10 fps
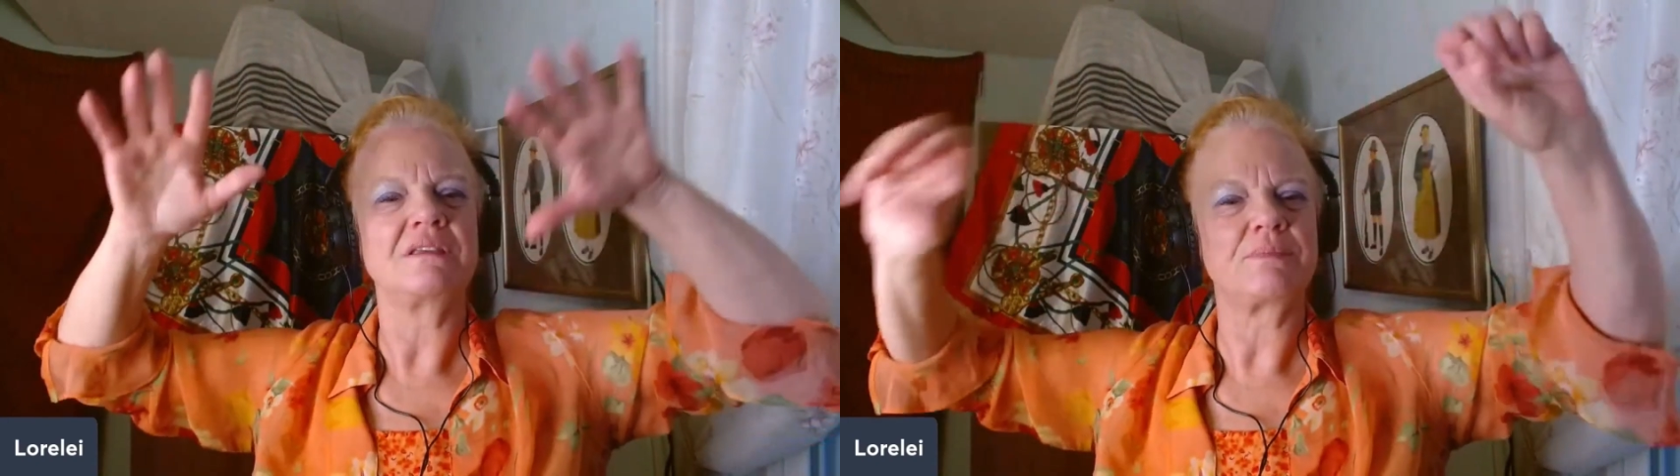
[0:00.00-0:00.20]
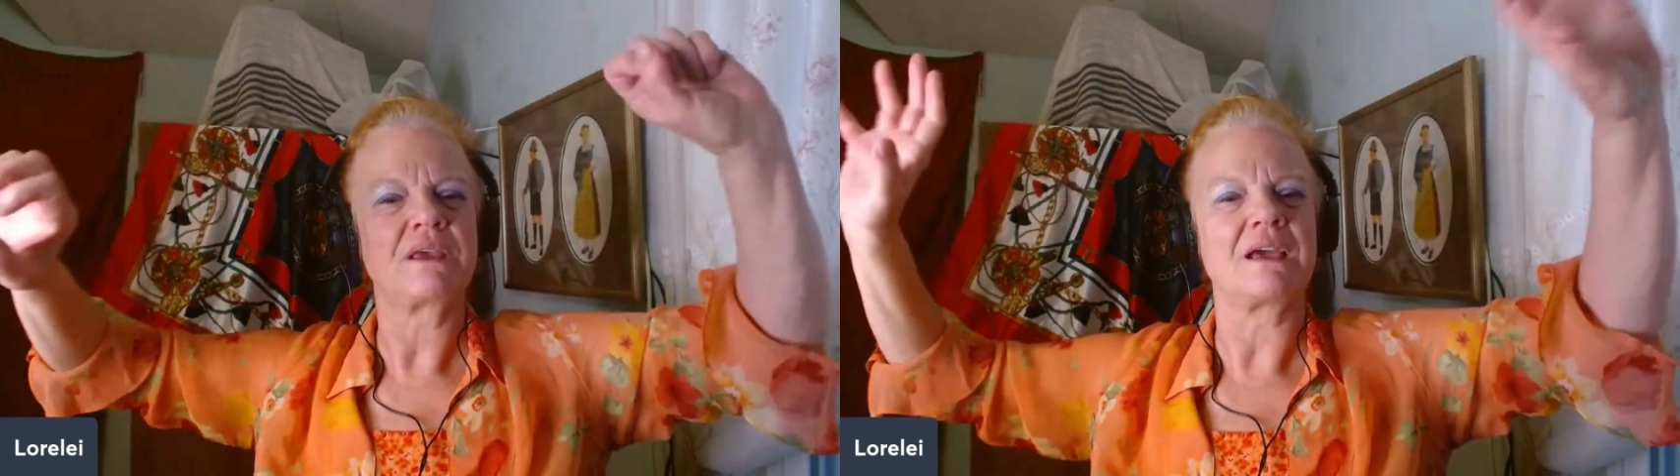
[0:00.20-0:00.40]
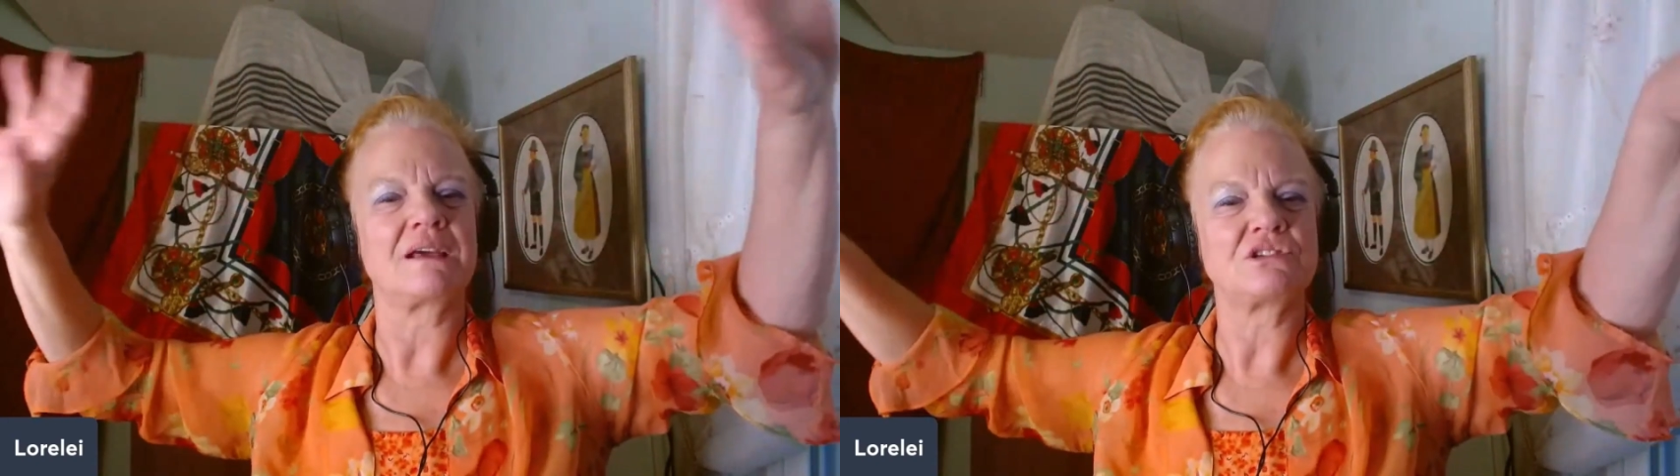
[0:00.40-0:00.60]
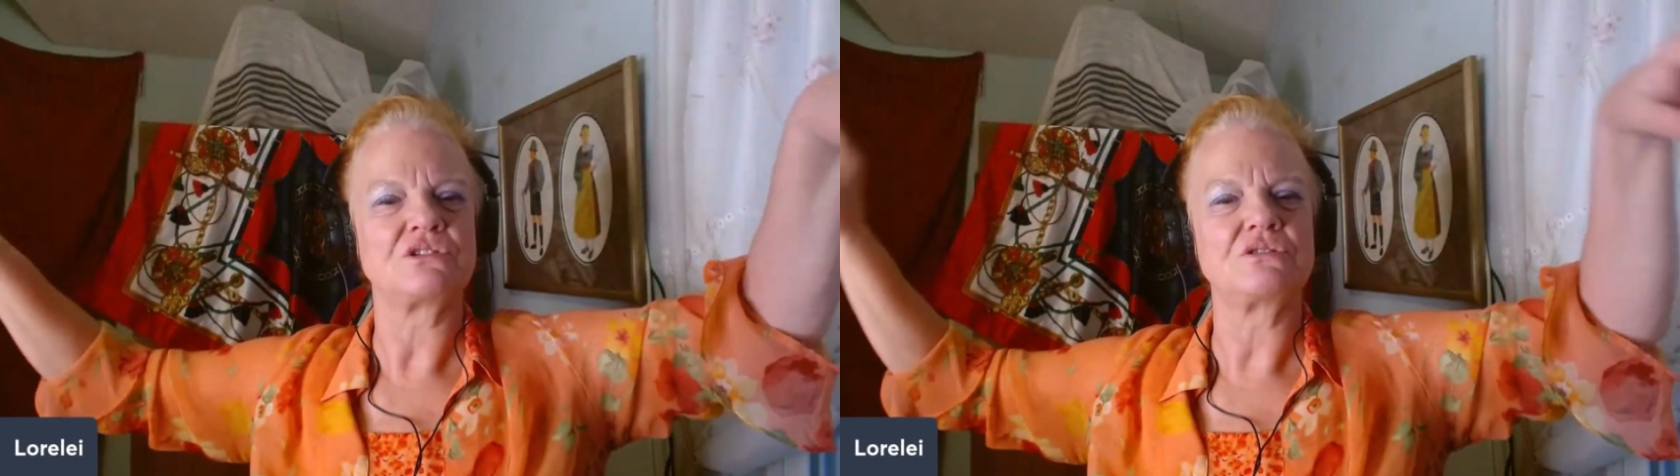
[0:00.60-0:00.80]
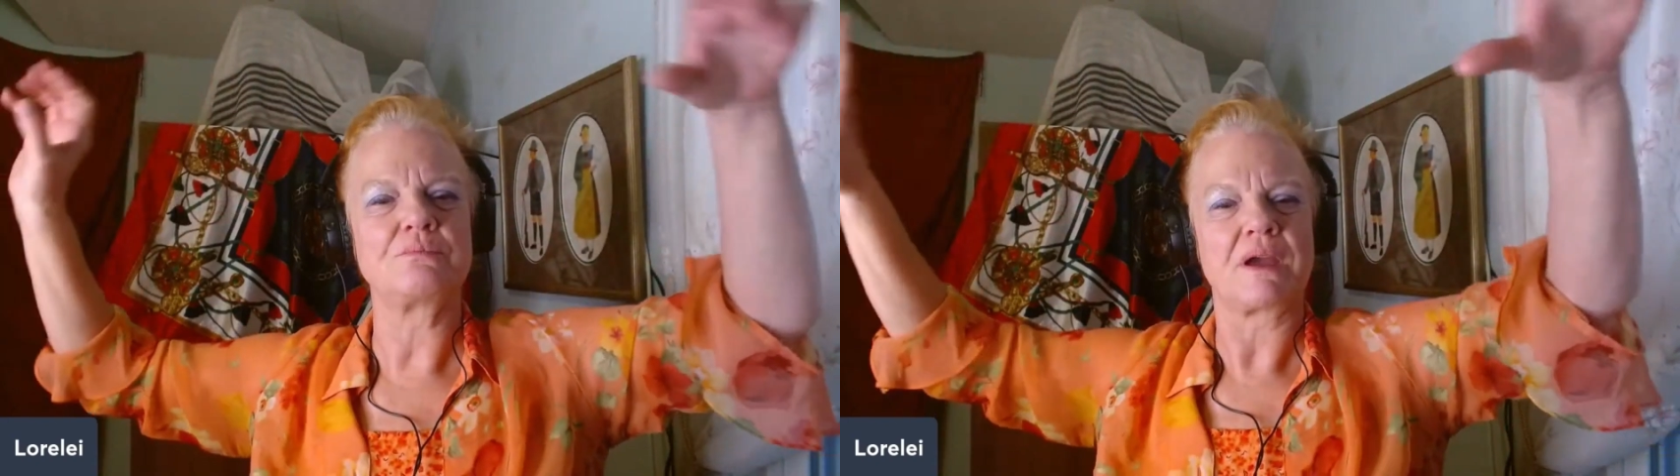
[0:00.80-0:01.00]
began
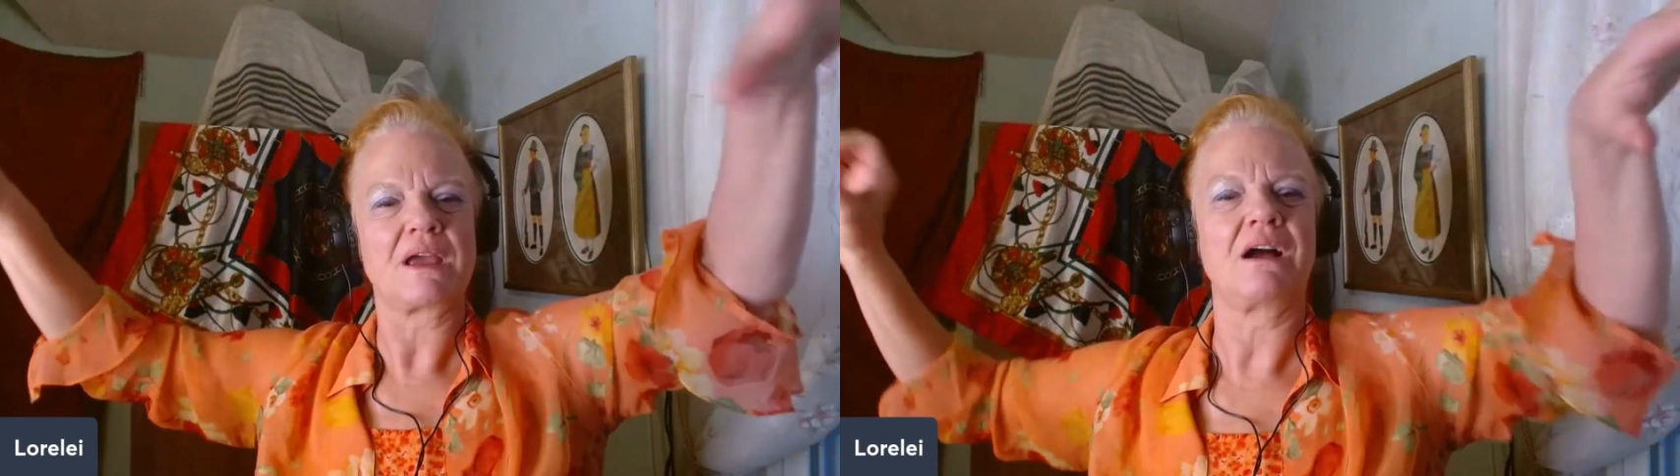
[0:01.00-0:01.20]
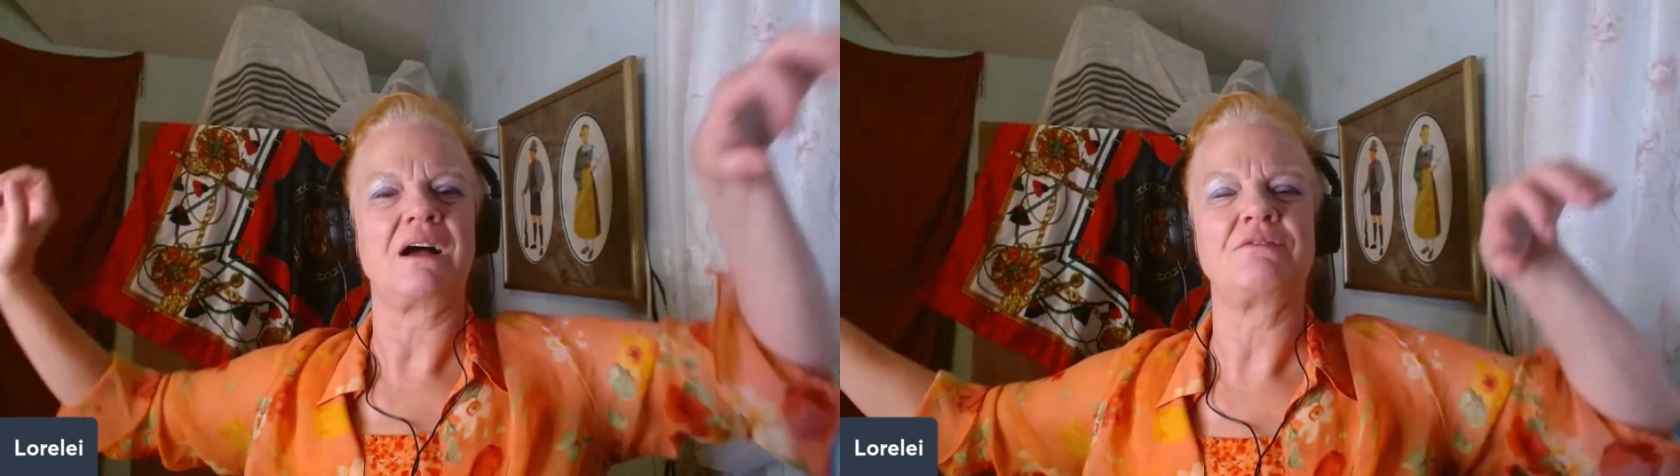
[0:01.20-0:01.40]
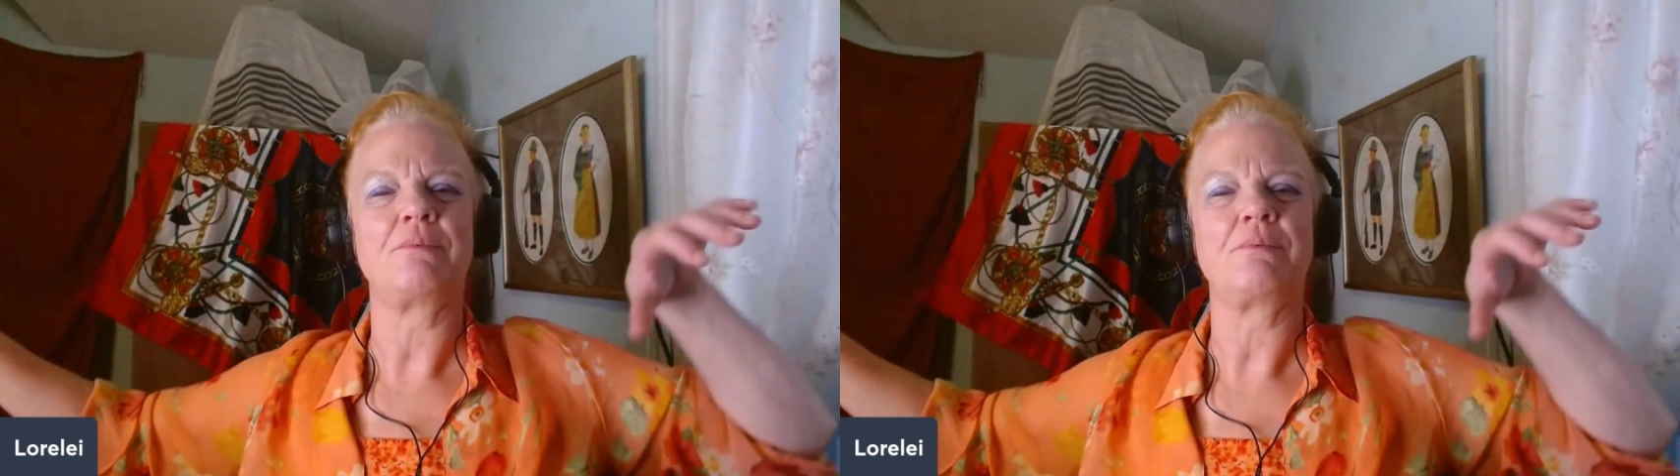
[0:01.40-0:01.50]
to break off